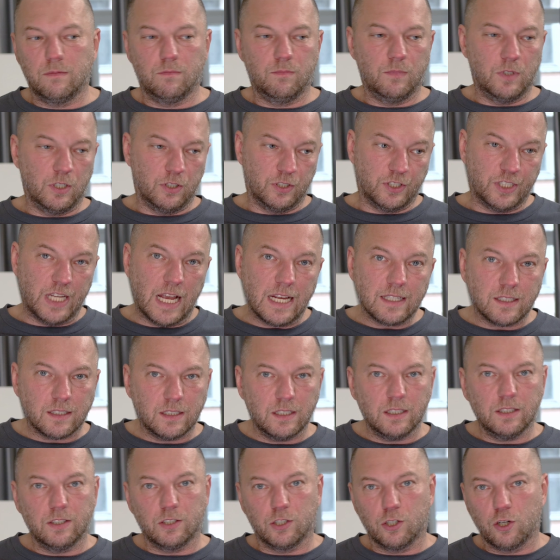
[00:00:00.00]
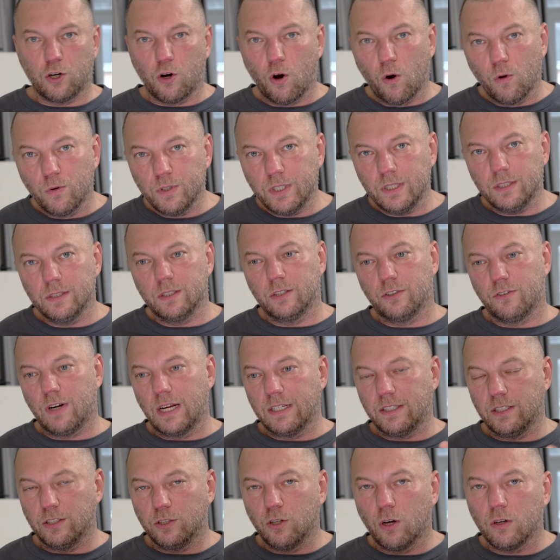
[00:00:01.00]
They're testing, they're coding, they're
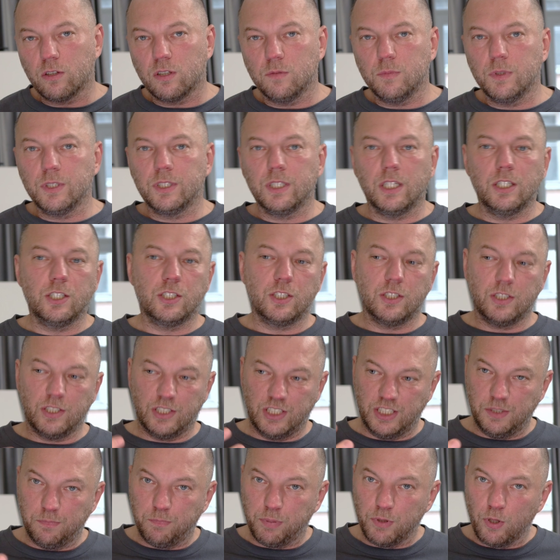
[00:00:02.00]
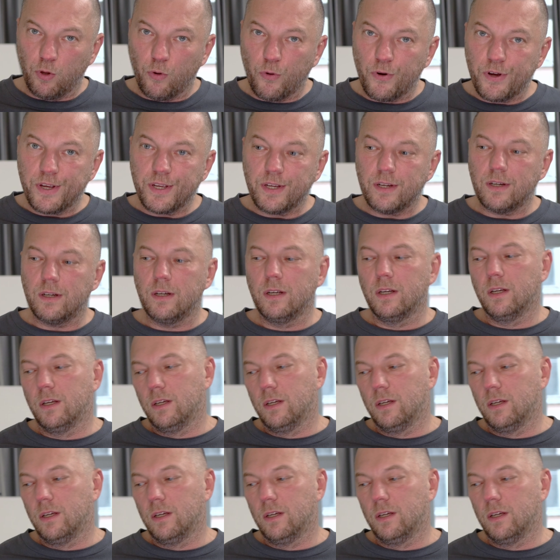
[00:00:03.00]
writing documentations, deploying,